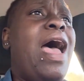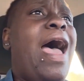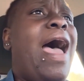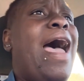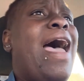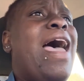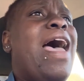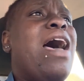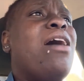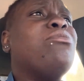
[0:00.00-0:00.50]

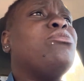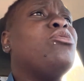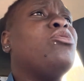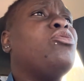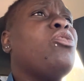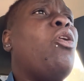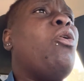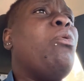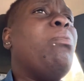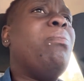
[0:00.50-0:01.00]
I have
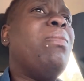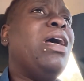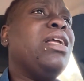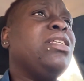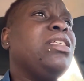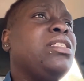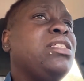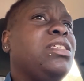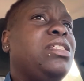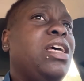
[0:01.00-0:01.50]
so much
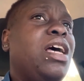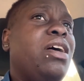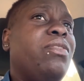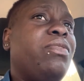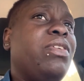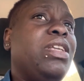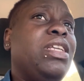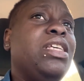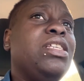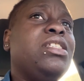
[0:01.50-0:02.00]
stuff
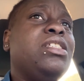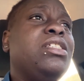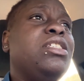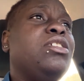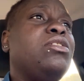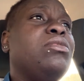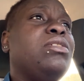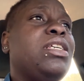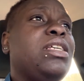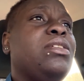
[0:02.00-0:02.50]
in this
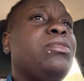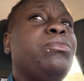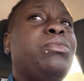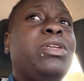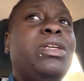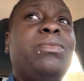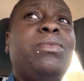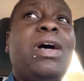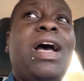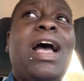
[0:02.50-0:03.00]
little
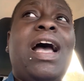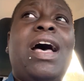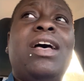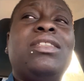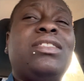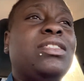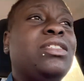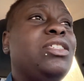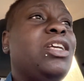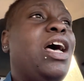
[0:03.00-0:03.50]
my
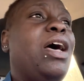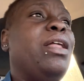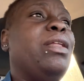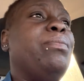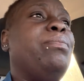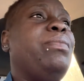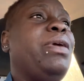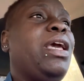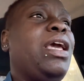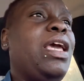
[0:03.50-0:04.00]
house is
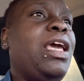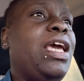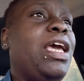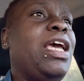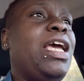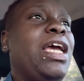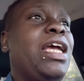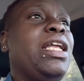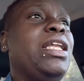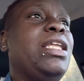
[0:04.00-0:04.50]
not big,
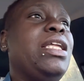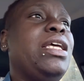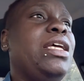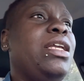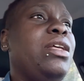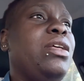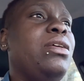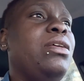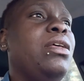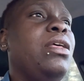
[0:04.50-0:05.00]
ain't
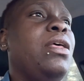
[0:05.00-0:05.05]
little,